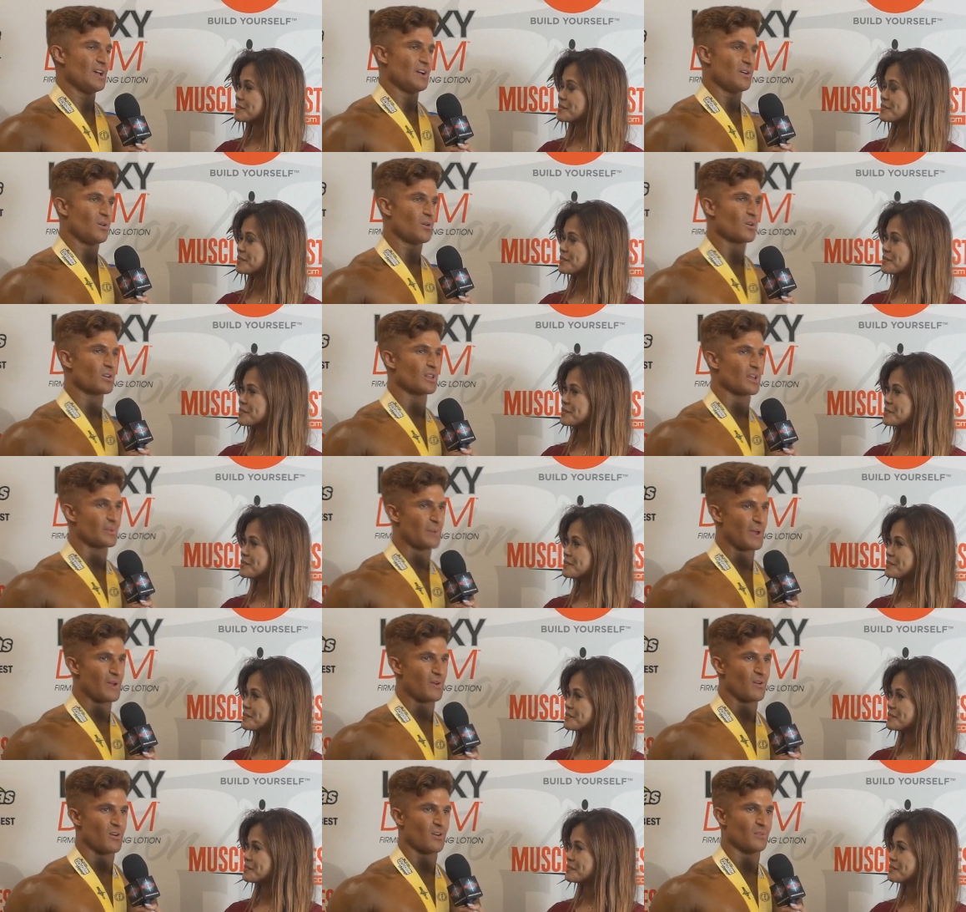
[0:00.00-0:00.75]
Speaker 1: Or like
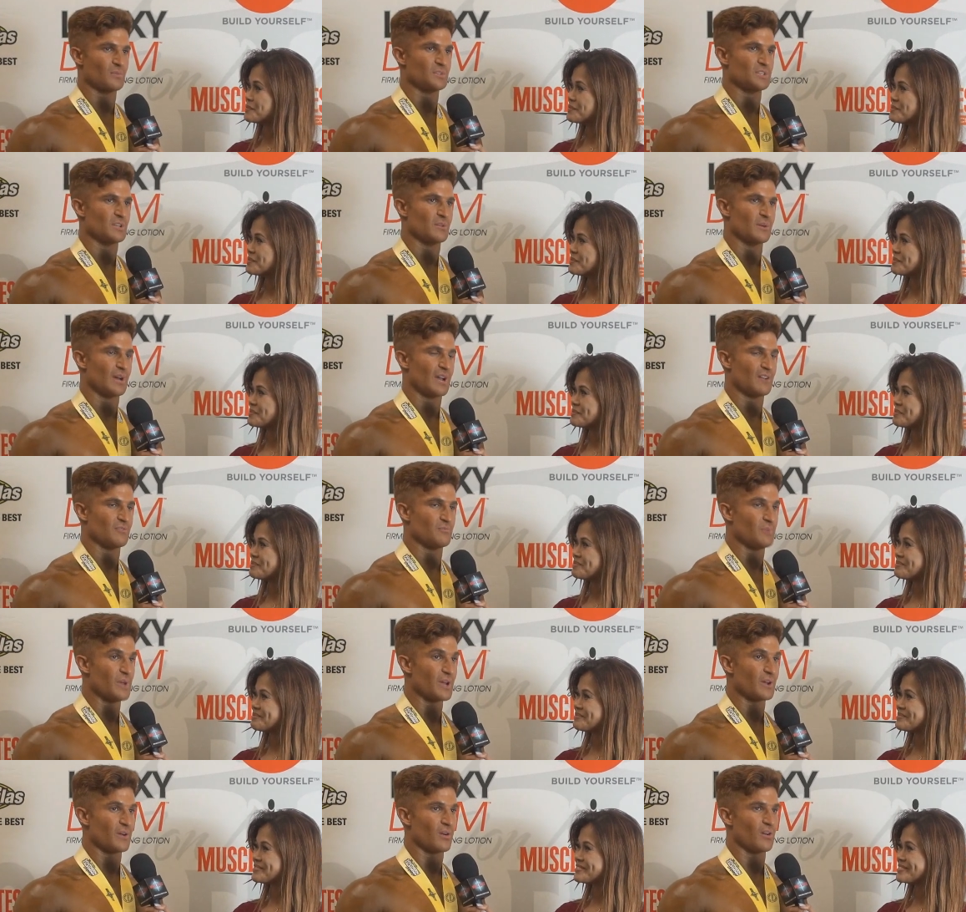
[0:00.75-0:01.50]
my arms, you know, I
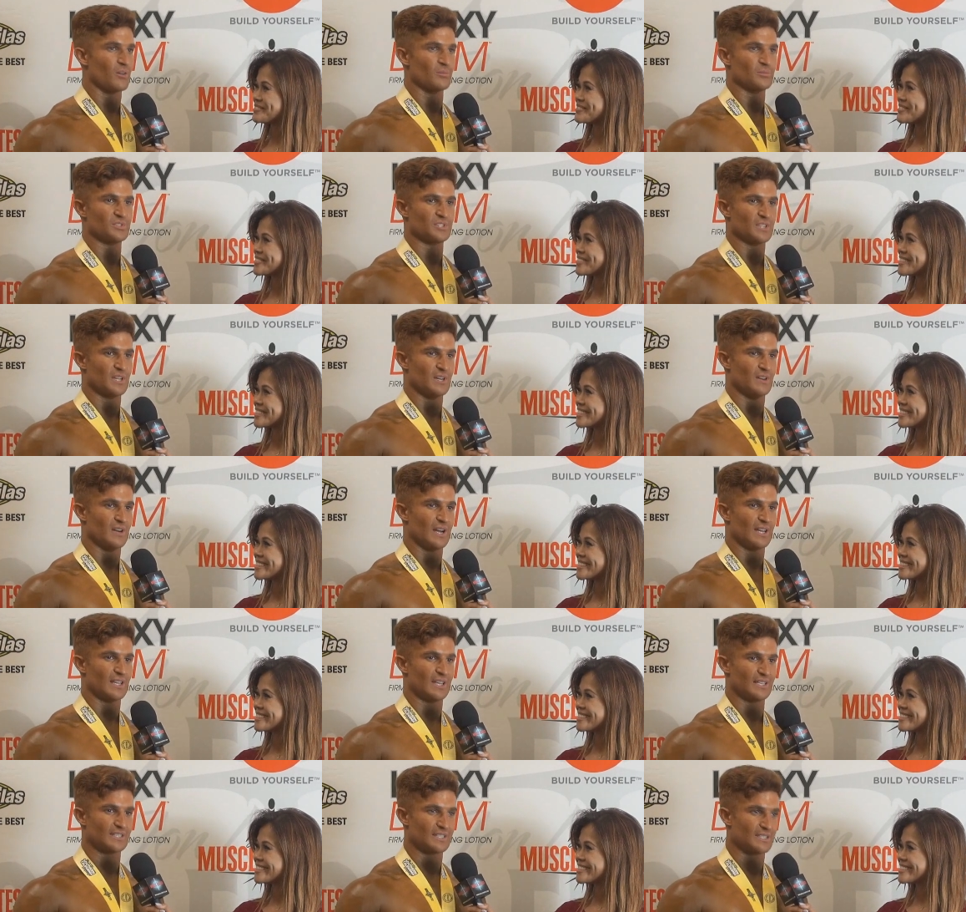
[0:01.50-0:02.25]
have big arms, so
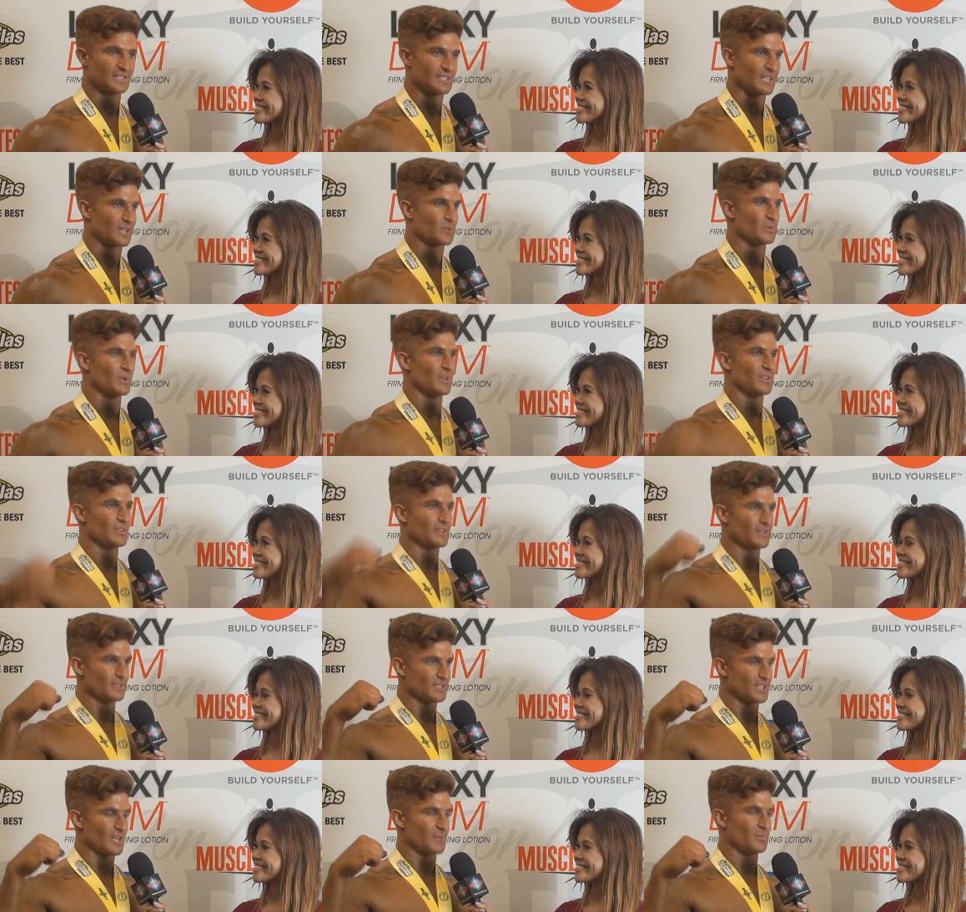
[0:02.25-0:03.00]
I like to stick
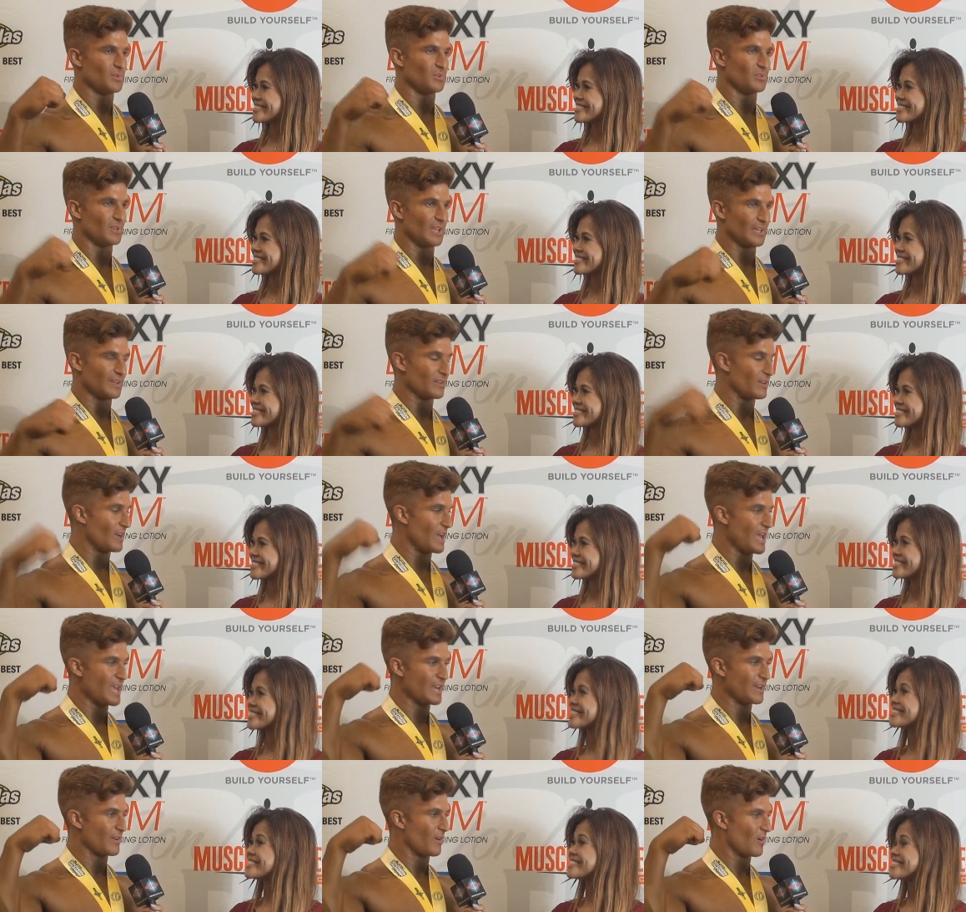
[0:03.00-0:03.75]
with double, like
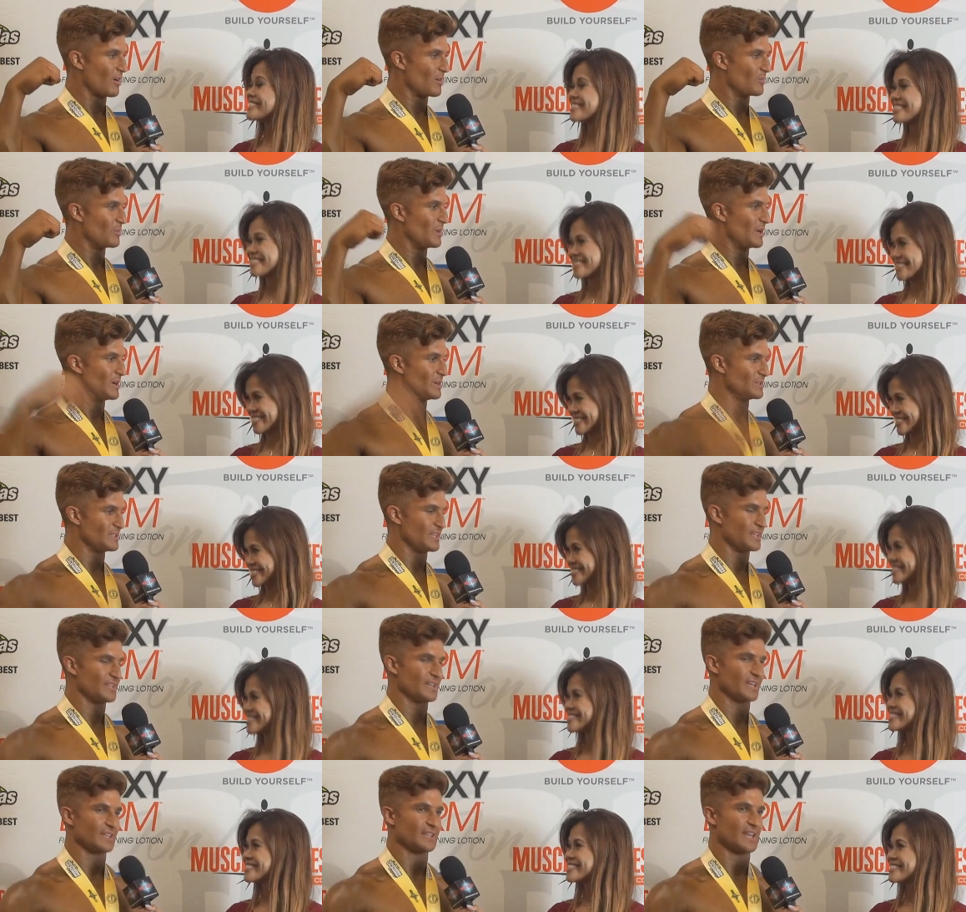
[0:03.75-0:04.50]
any arm pose,
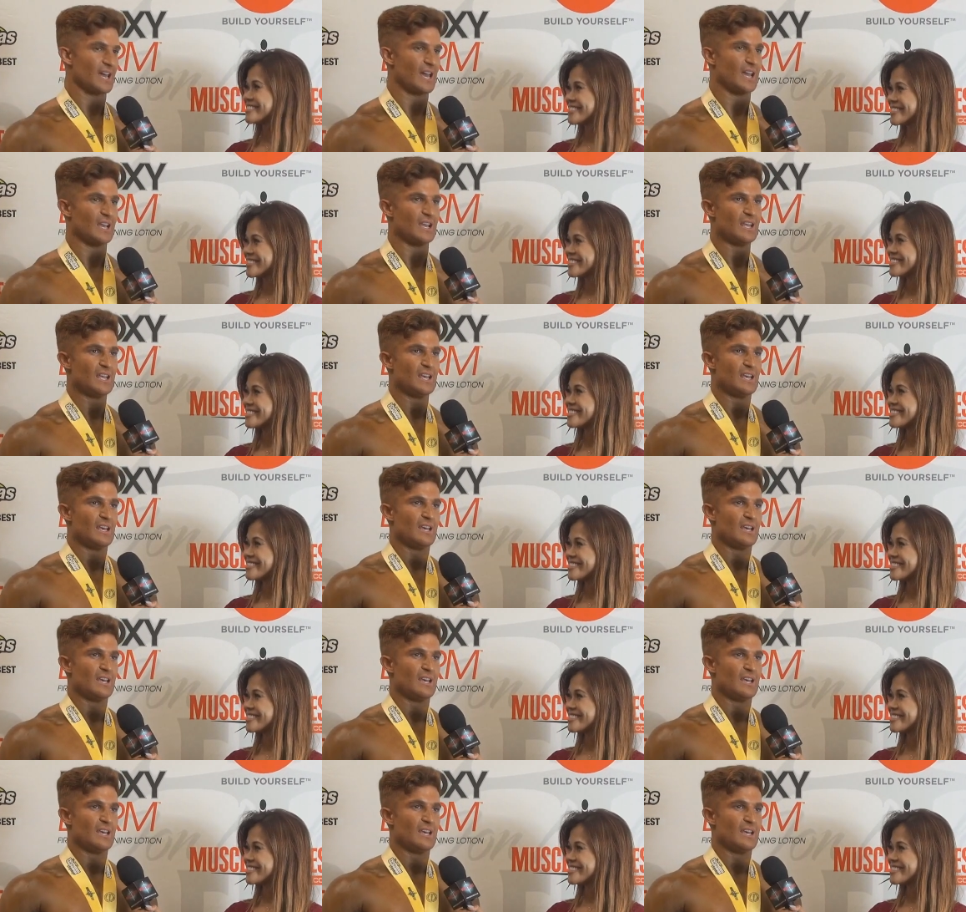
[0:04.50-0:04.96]
anything like that.